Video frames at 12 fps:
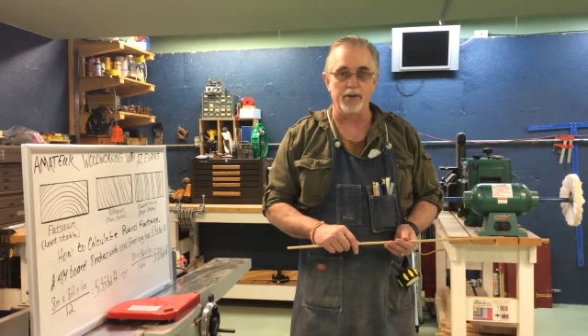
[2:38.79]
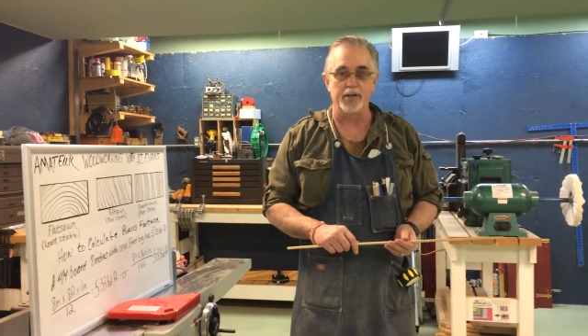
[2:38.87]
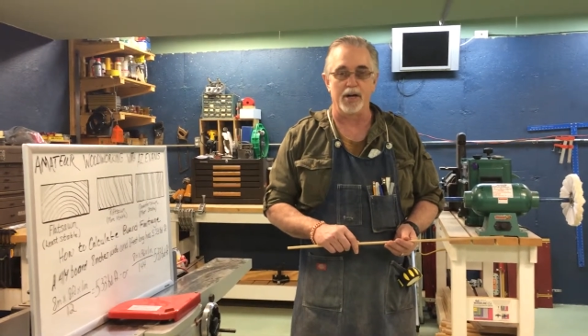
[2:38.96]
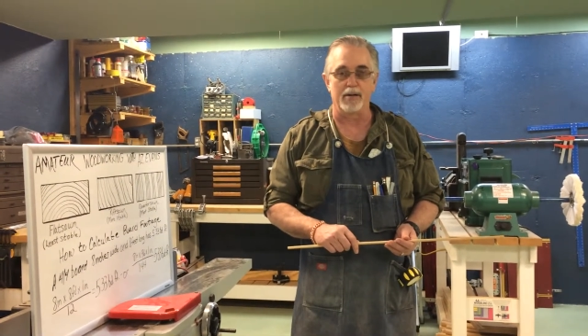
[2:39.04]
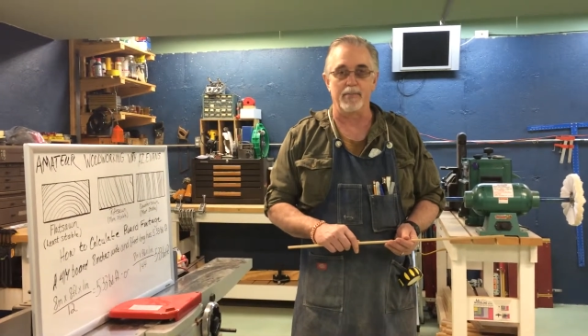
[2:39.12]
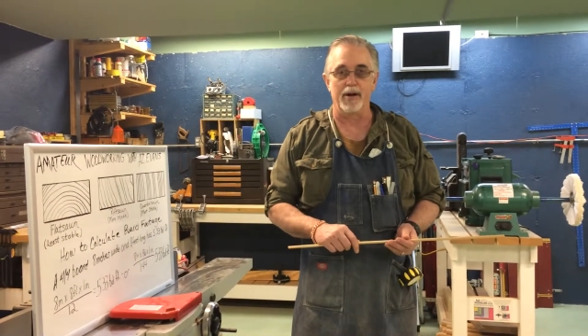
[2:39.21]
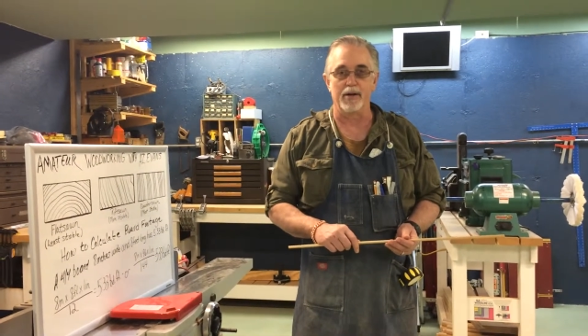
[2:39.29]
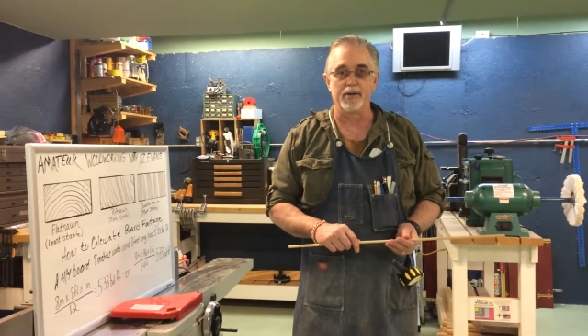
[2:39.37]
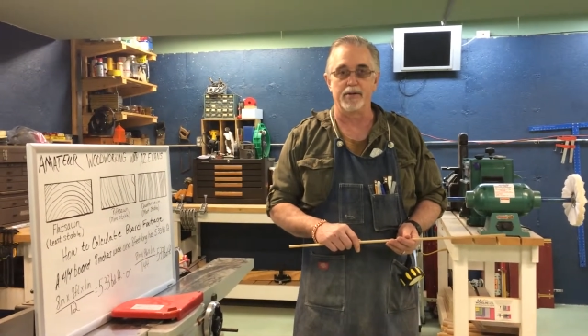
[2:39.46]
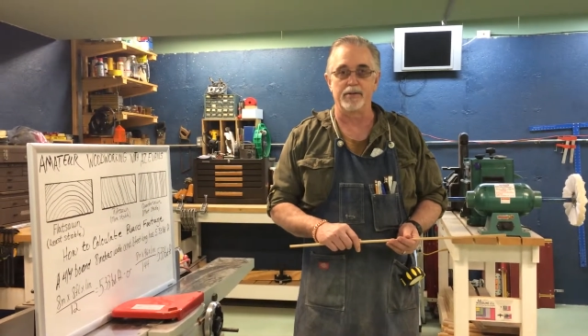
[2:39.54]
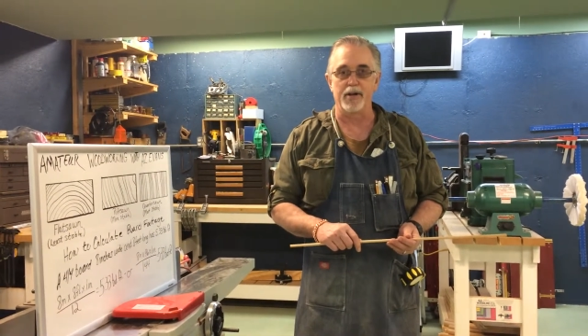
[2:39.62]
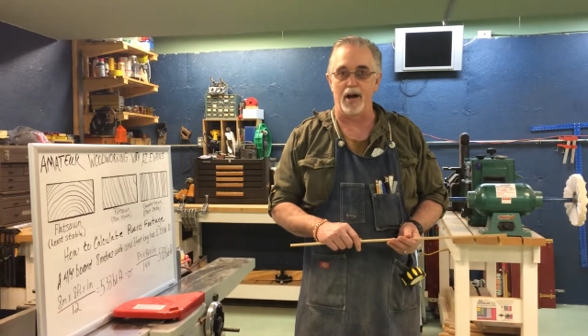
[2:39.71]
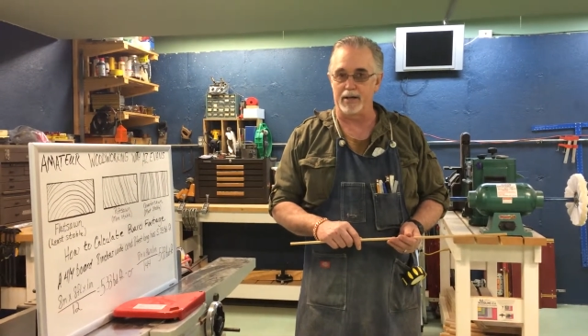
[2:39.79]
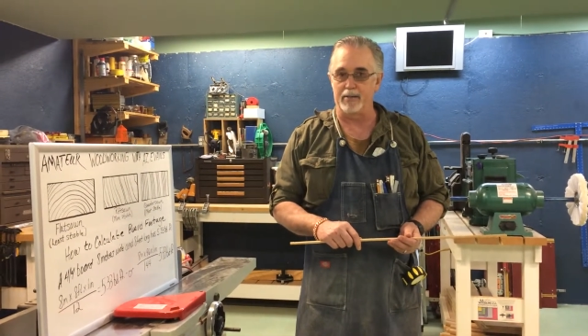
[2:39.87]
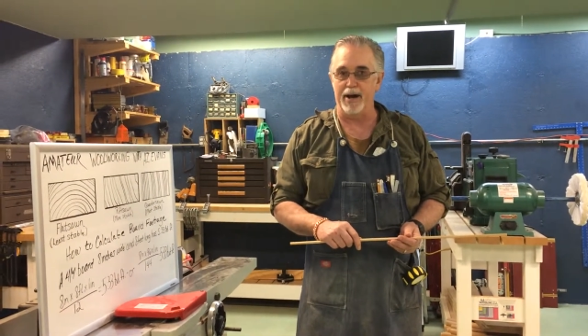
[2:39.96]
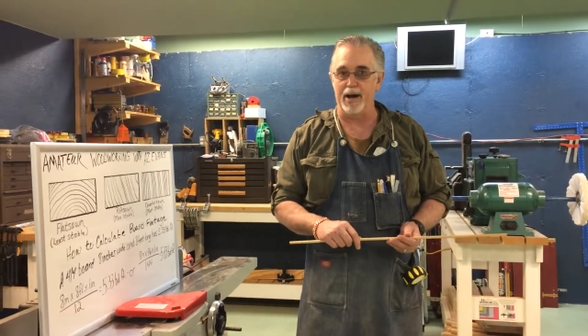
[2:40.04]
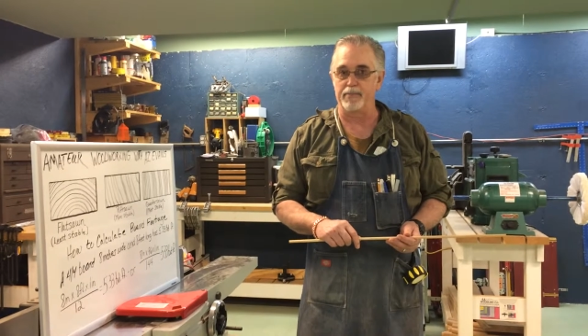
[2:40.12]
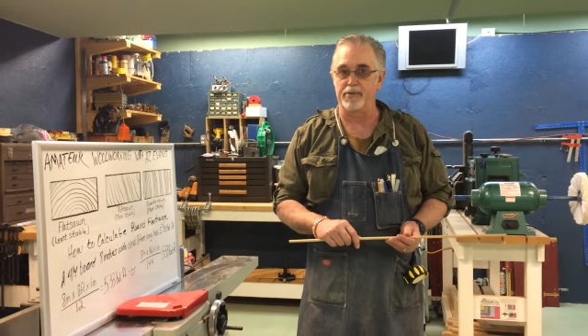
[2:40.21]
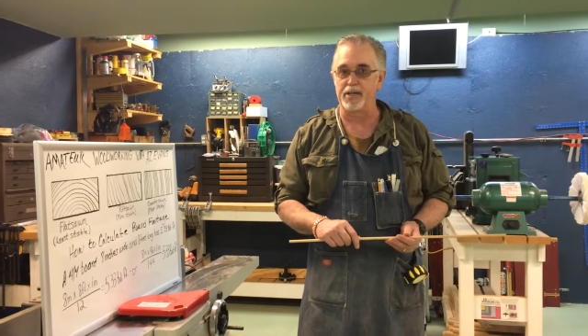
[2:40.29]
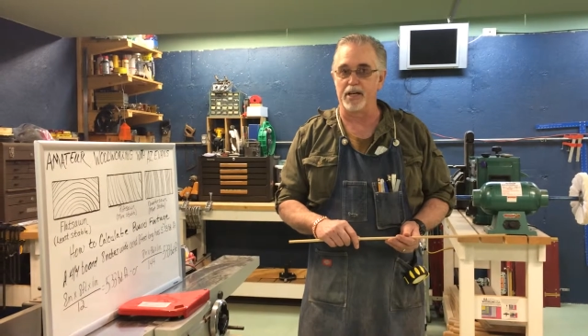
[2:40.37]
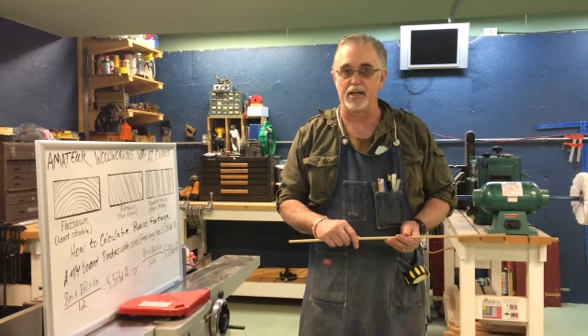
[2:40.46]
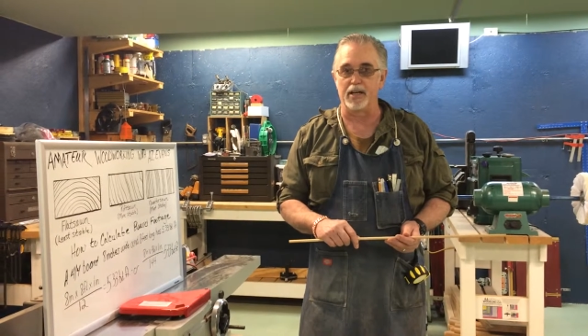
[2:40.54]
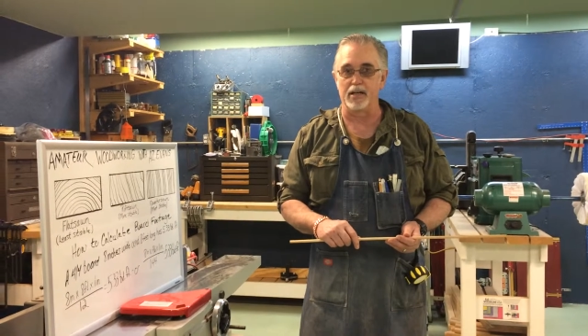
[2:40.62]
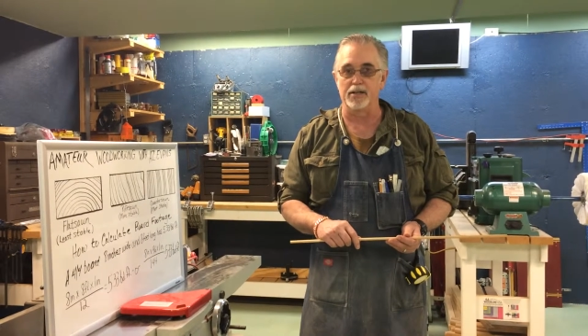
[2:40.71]
we talked about
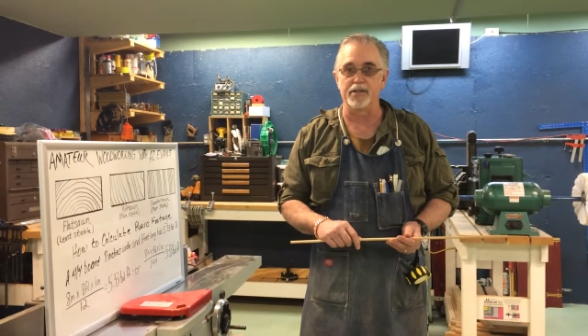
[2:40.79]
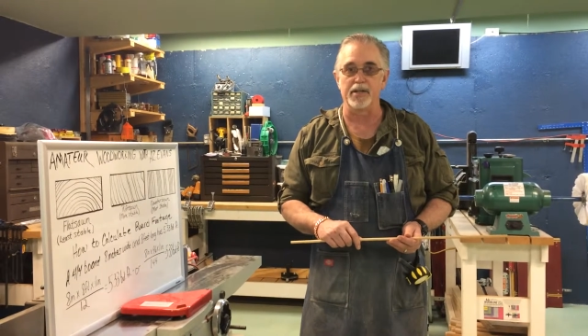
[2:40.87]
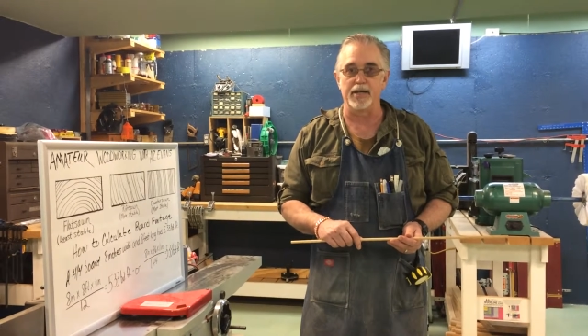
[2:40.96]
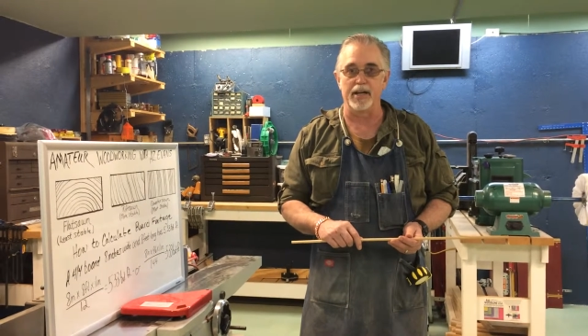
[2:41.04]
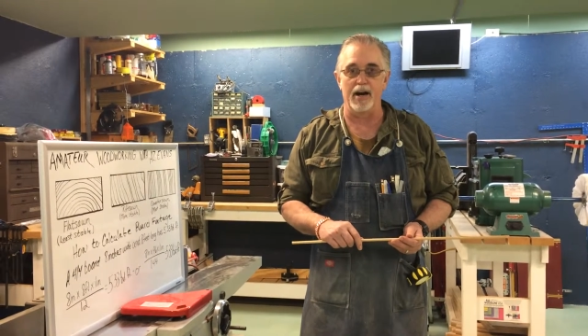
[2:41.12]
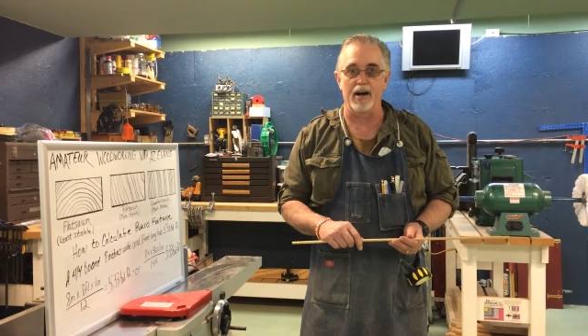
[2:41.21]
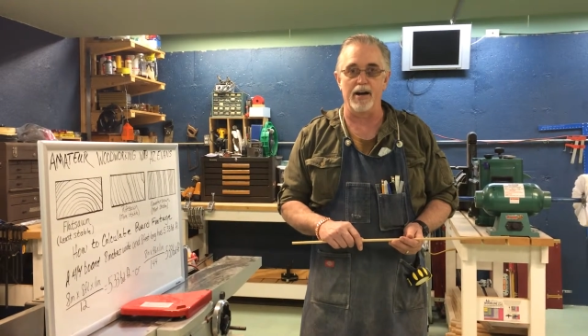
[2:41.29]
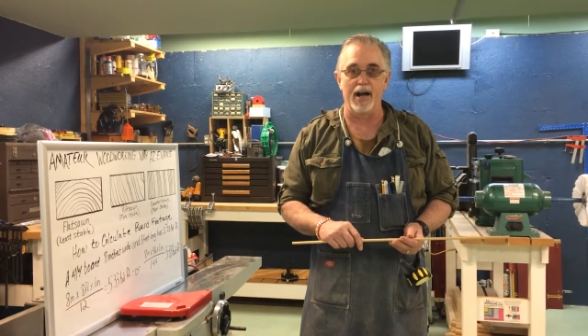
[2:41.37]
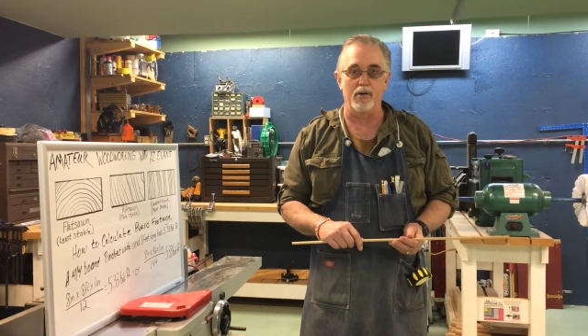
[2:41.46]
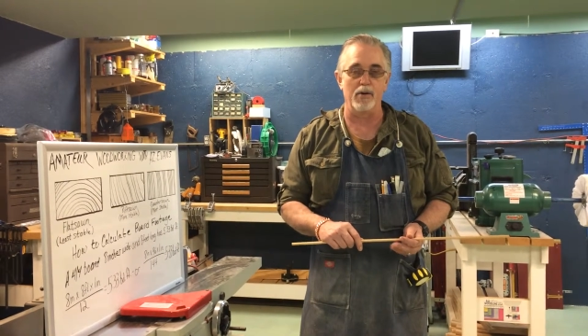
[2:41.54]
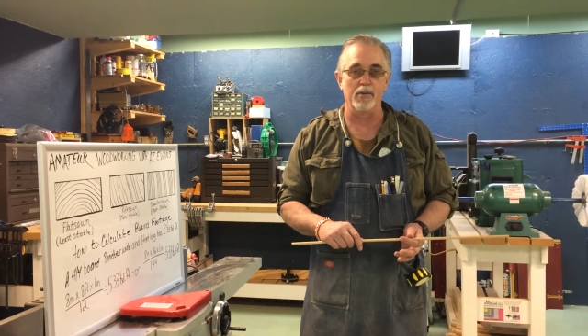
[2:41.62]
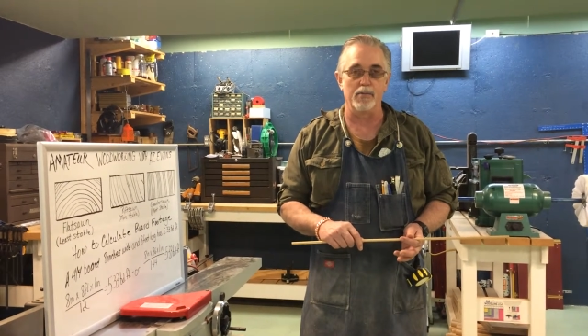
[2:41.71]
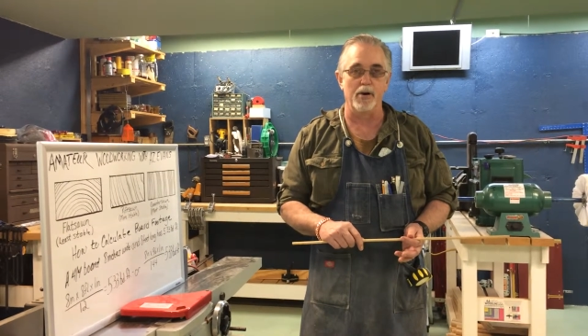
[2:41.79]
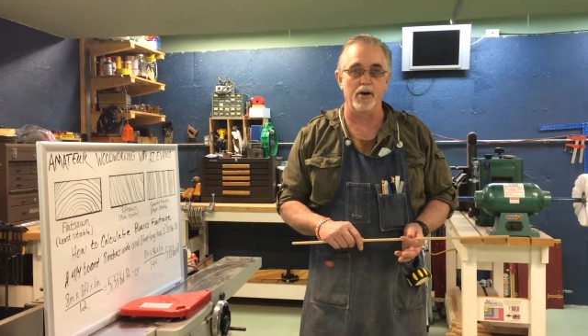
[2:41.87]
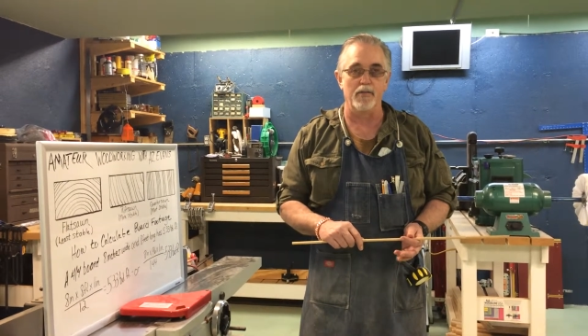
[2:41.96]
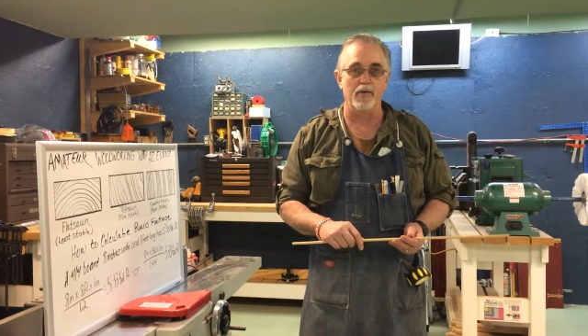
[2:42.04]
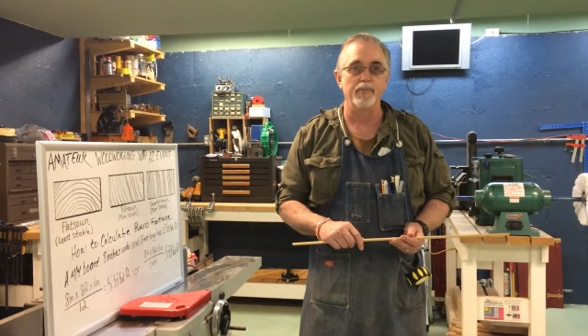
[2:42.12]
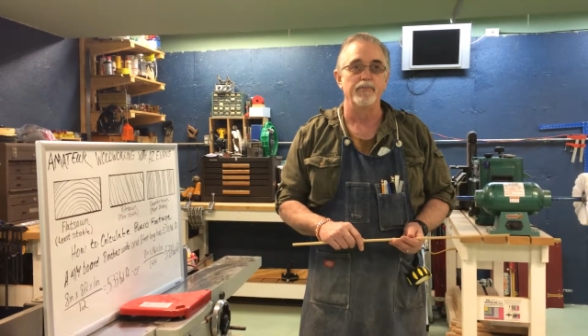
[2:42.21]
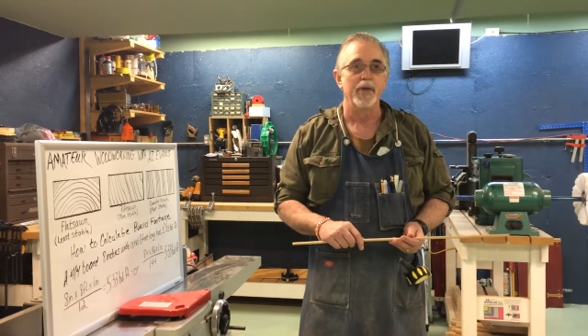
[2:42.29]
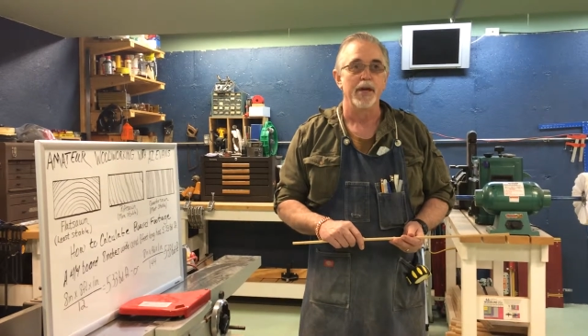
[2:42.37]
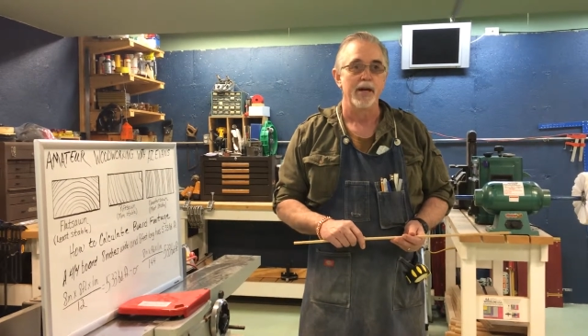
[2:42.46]
particulates in the air and how we remove them.